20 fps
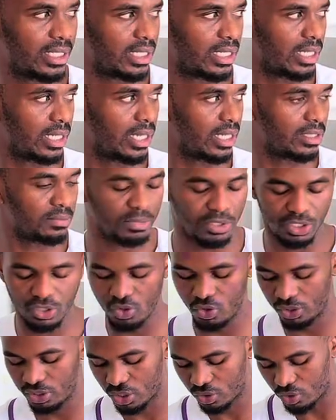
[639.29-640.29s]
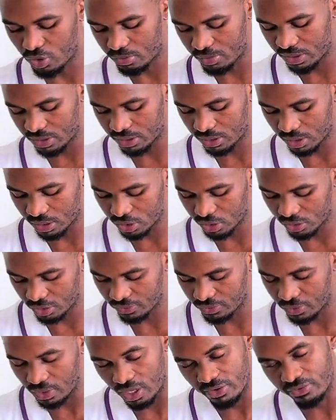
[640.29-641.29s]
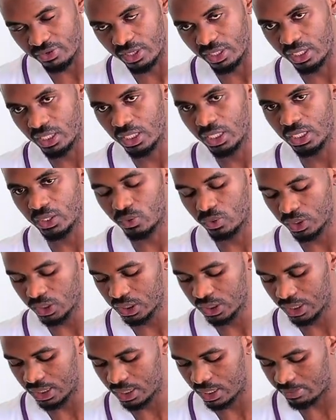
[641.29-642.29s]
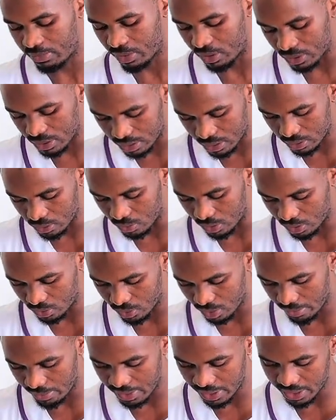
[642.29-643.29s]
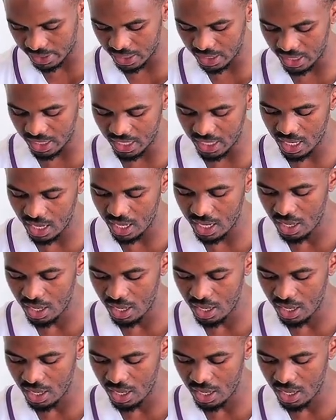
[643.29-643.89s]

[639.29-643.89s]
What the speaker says: Let me know in the comment section if you have any question about what you are making here,